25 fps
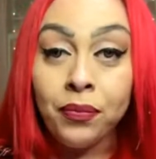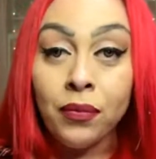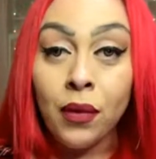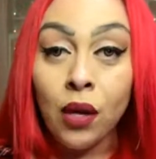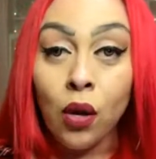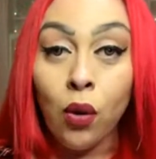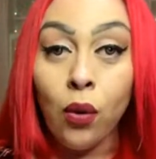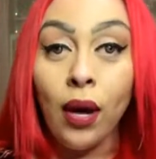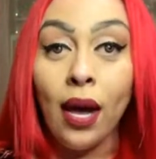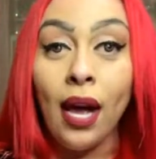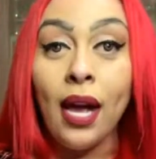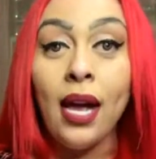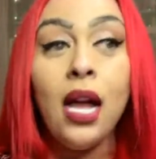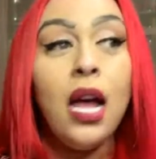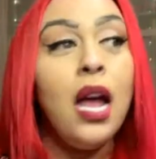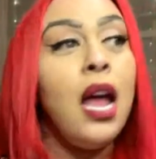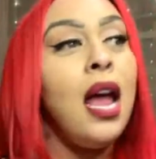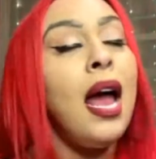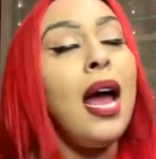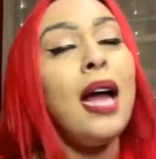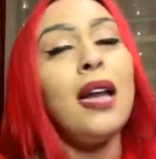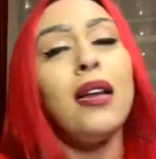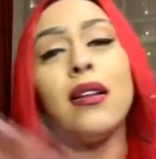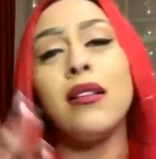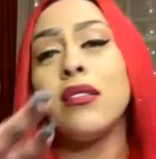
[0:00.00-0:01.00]
Okay.
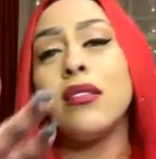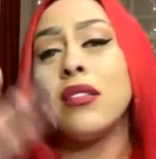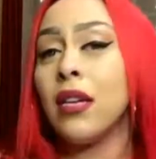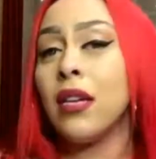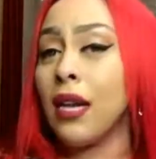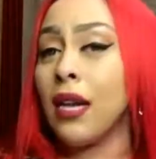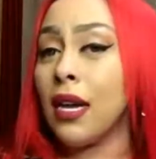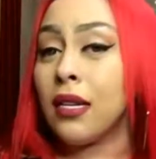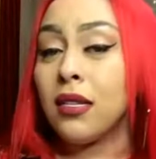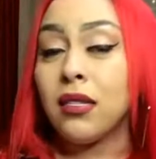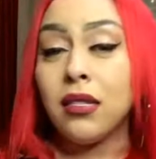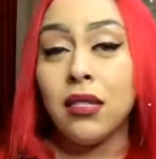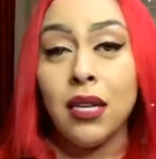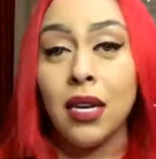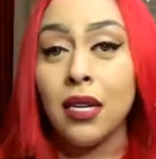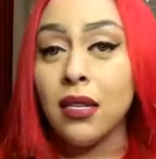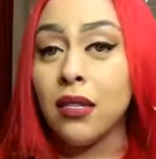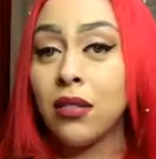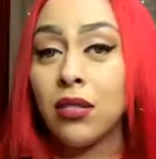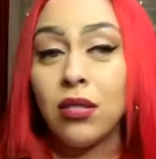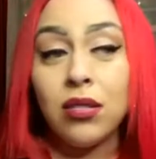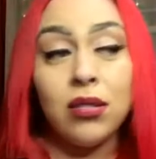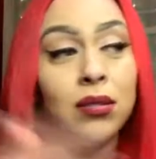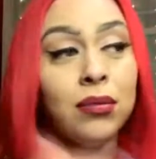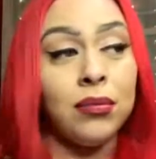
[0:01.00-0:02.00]
And listen,
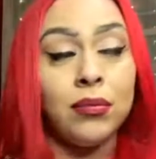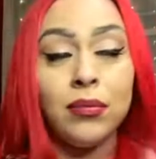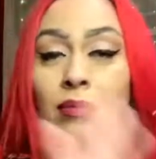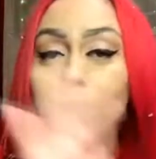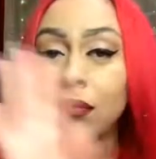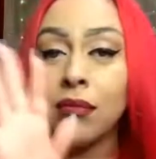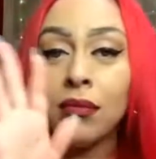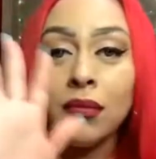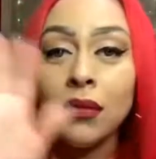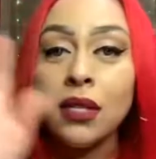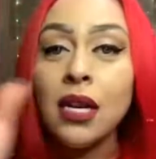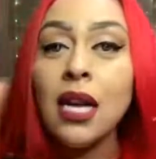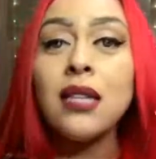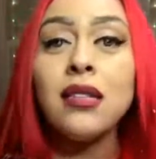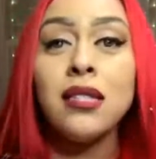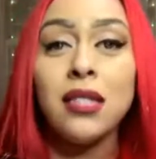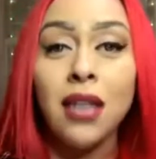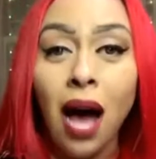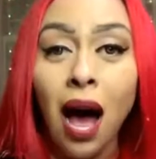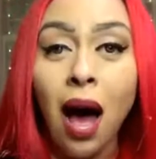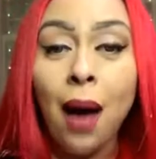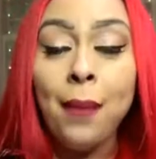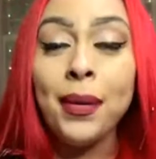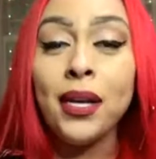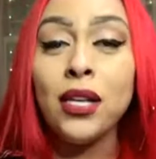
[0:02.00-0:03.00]
it's
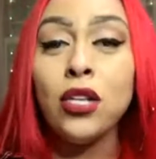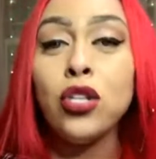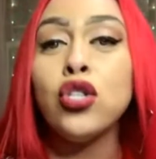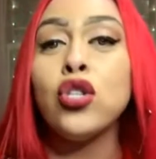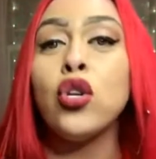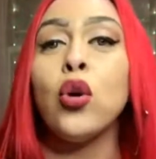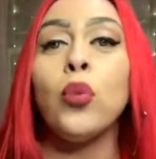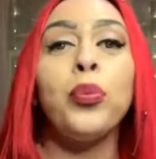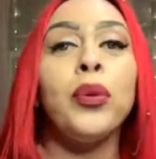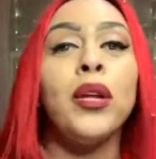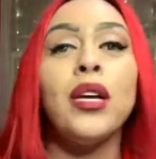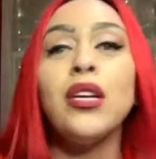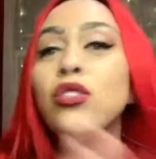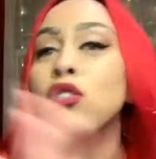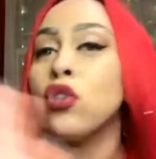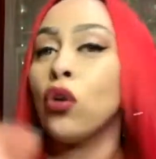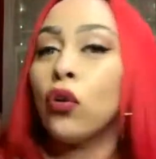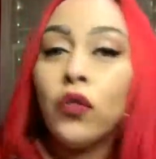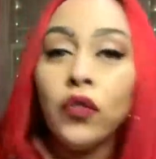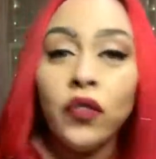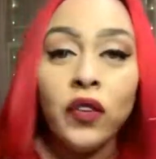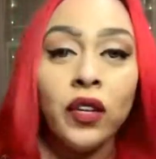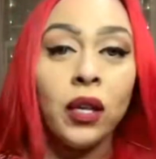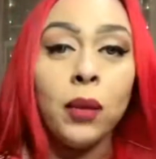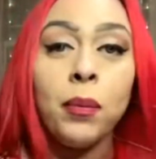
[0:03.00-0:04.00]
common, so please don't
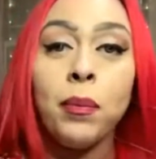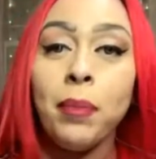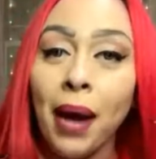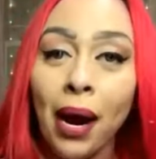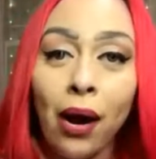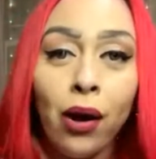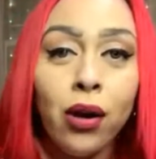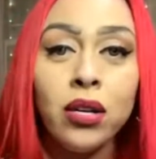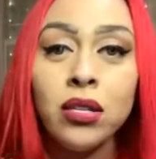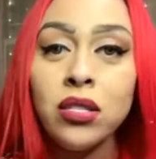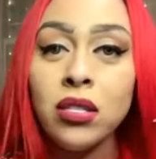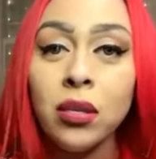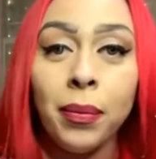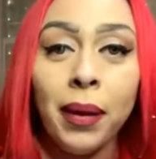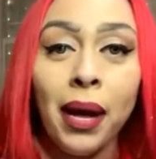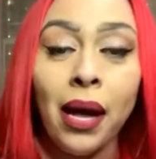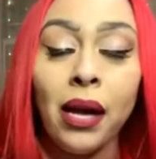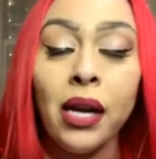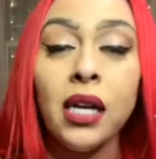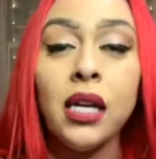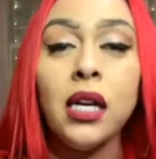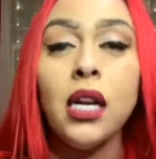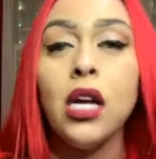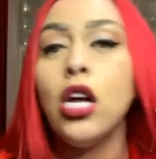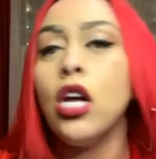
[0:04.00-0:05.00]
feel embarrassed about
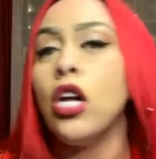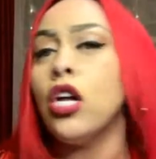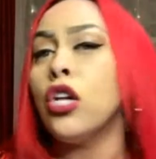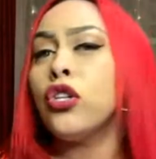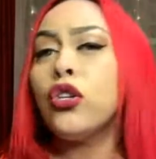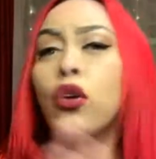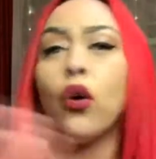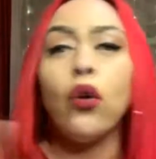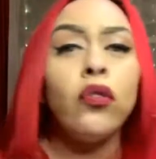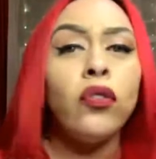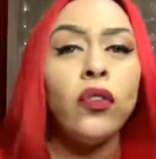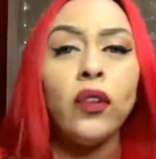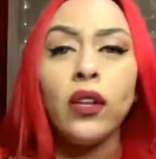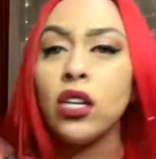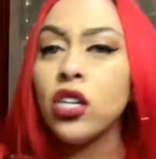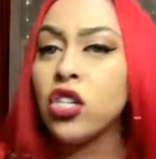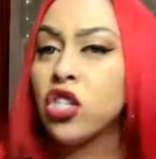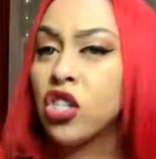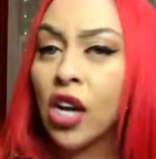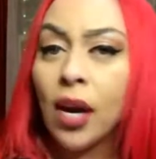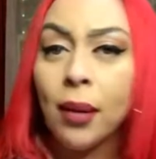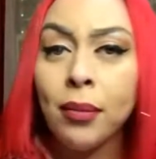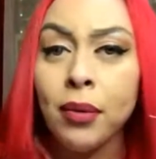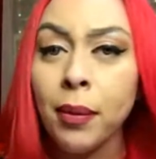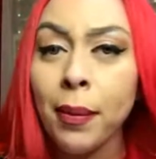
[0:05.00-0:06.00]
it. Don't feel
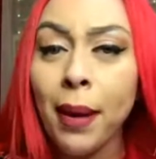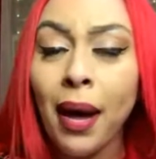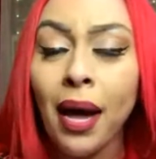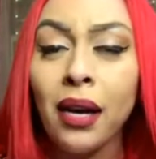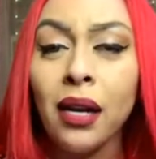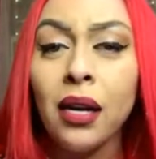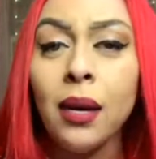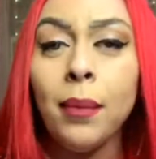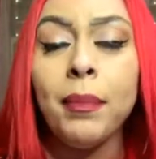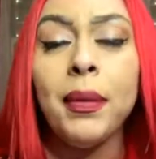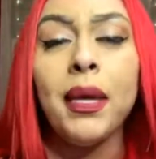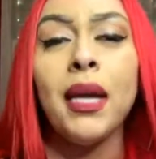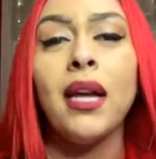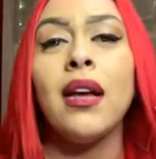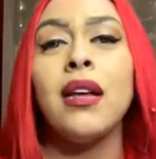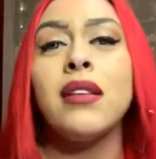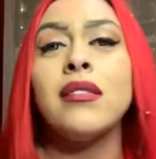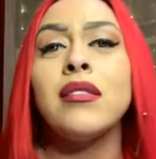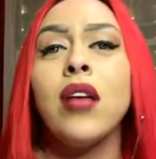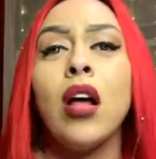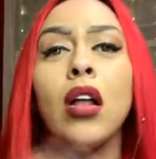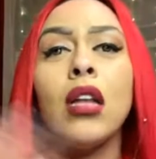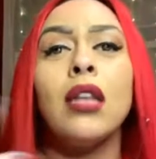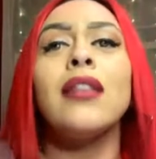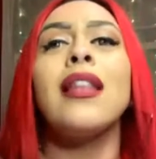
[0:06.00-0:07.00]
ashamed about it, because
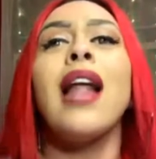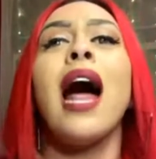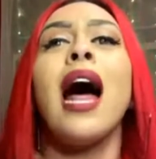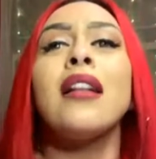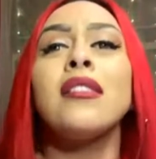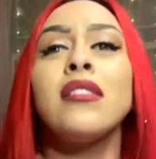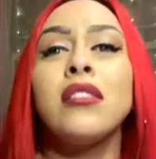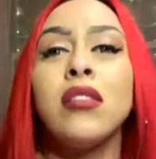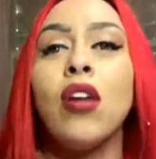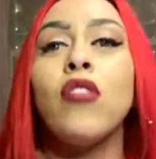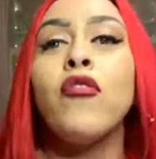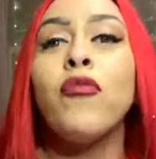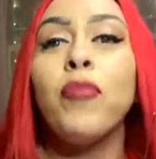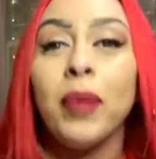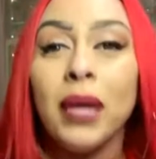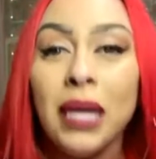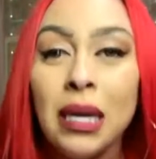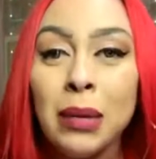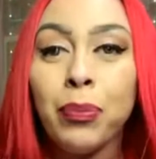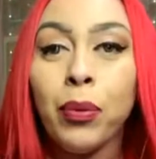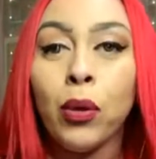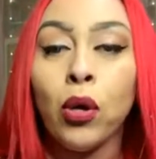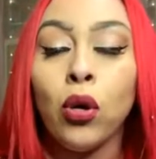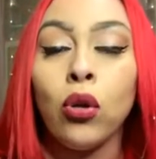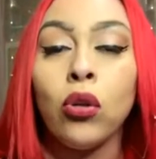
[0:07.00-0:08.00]
a lot of
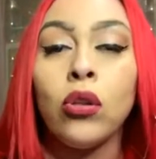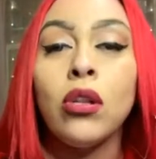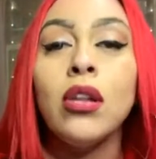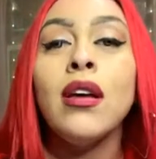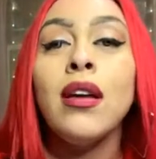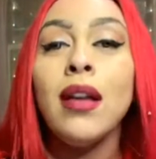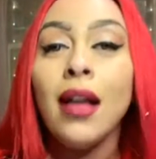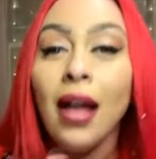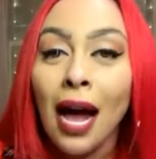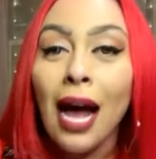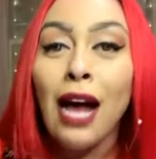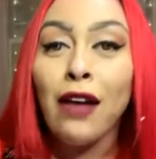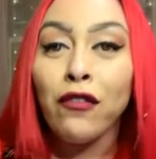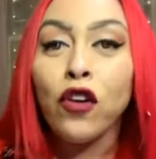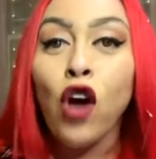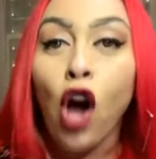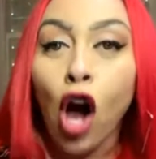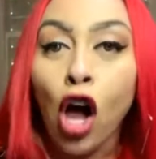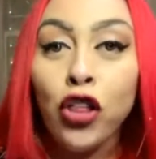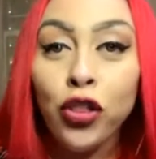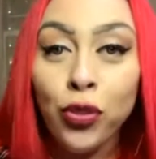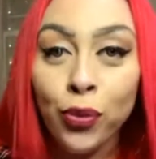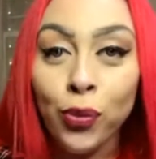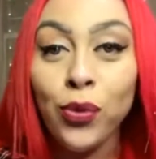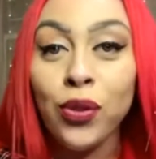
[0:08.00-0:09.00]
people have
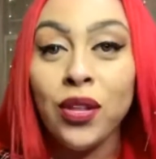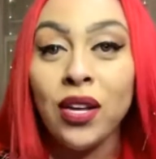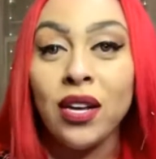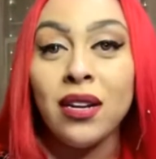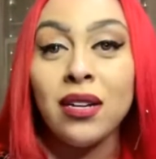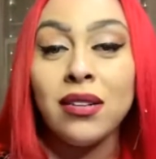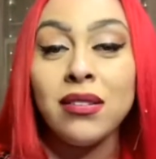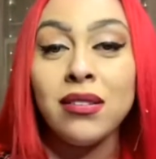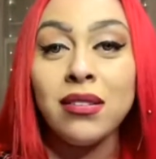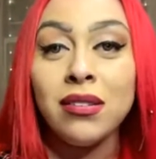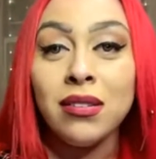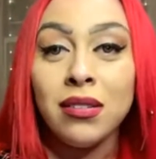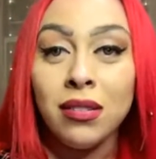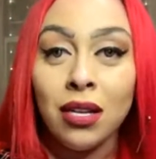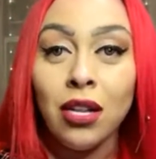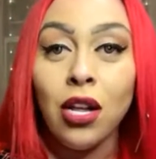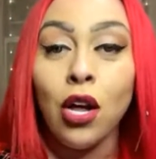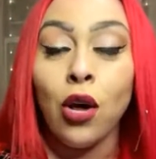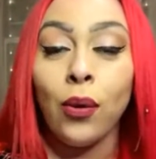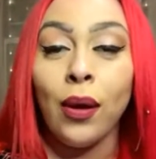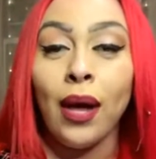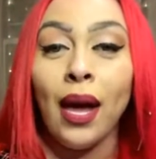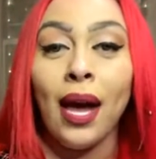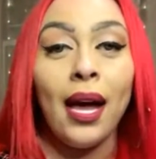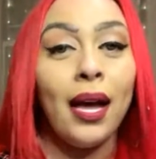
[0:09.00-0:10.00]
gone through this.
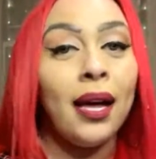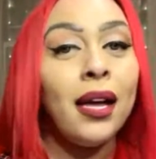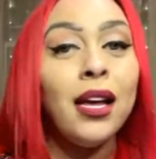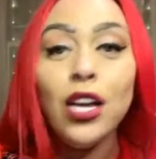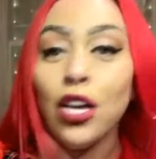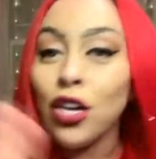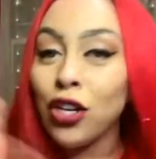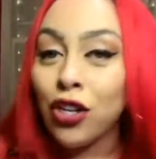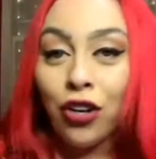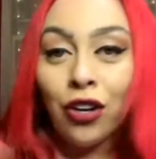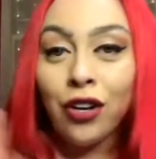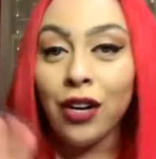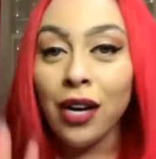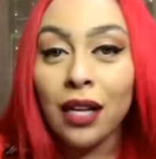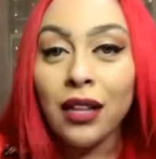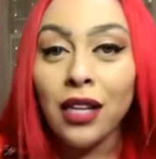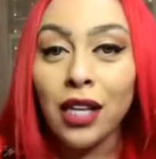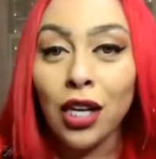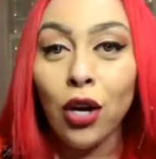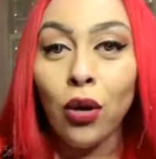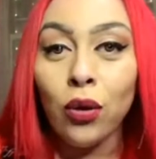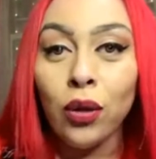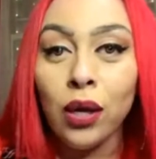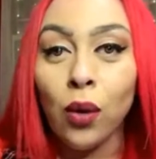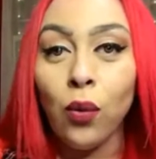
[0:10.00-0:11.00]
Okay, you're not the
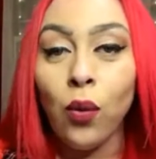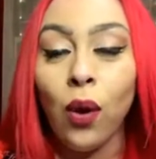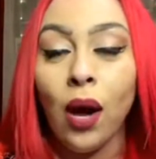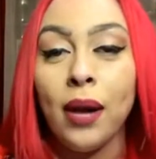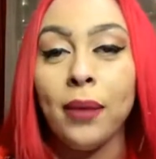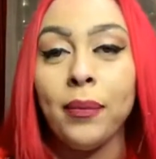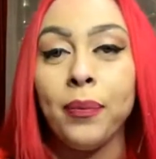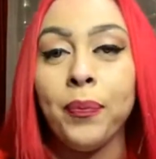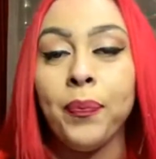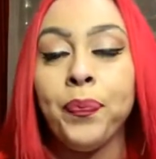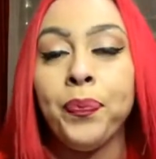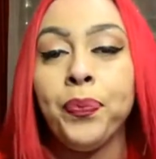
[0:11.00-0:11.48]
only one.